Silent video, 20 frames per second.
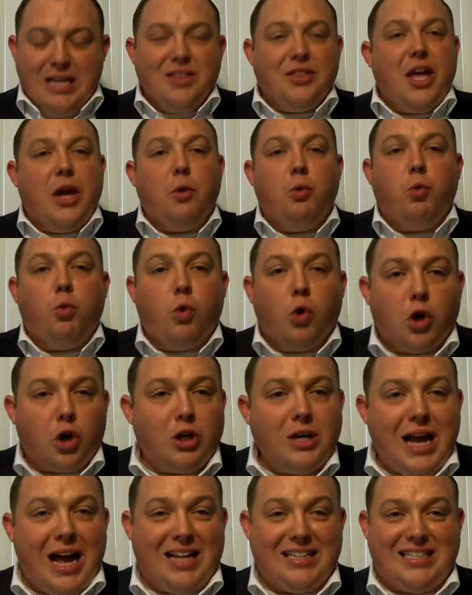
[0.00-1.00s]
They were
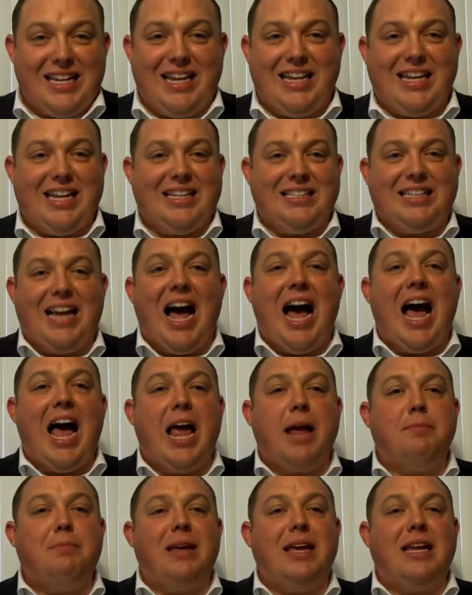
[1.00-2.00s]
not taking
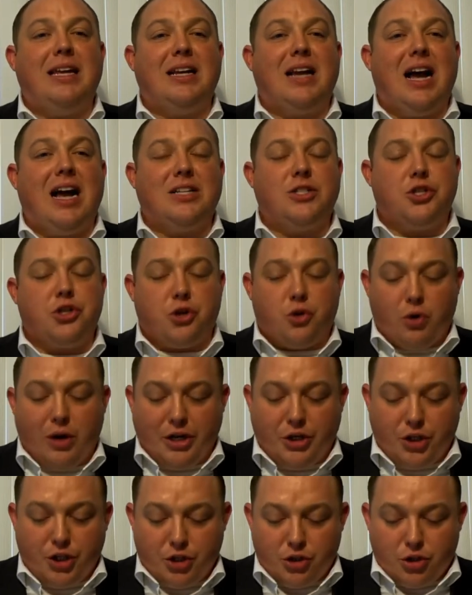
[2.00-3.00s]
time in
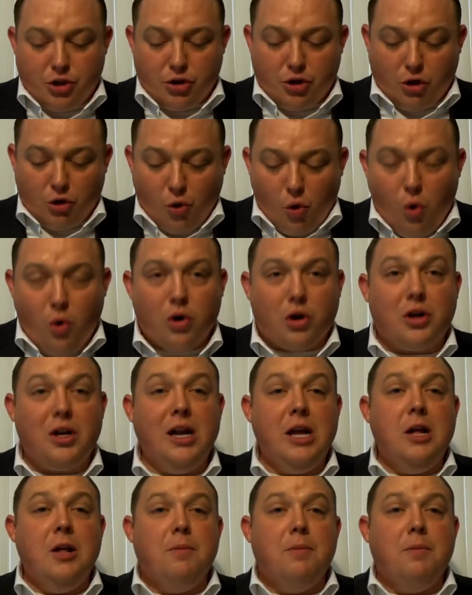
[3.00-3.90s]
consecration to the Lord.